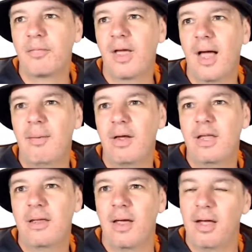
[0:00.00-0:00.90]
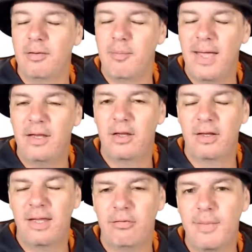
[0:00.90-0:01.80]

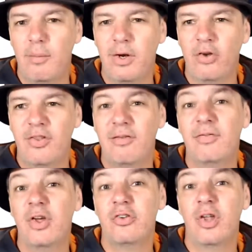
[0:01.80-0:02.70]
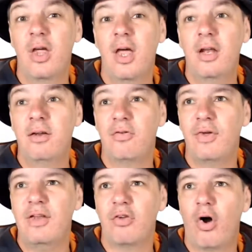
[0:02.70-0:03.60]
give Melbourne United their first
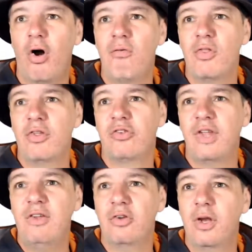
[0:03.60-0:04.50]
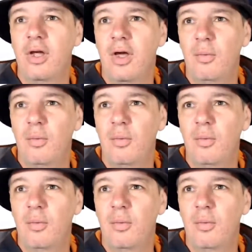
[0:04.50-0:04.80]
defeat of the season?